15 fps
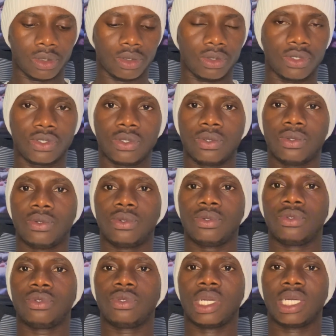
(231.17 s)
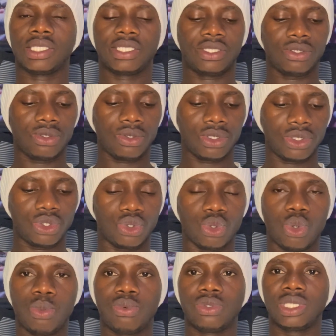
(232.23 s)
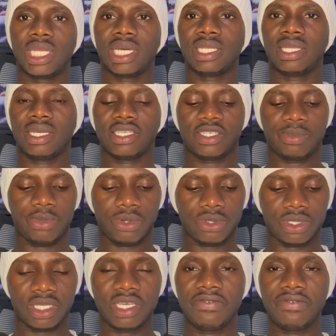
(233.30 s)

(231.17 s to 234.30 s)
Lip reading: So you are still going to open that dashboard.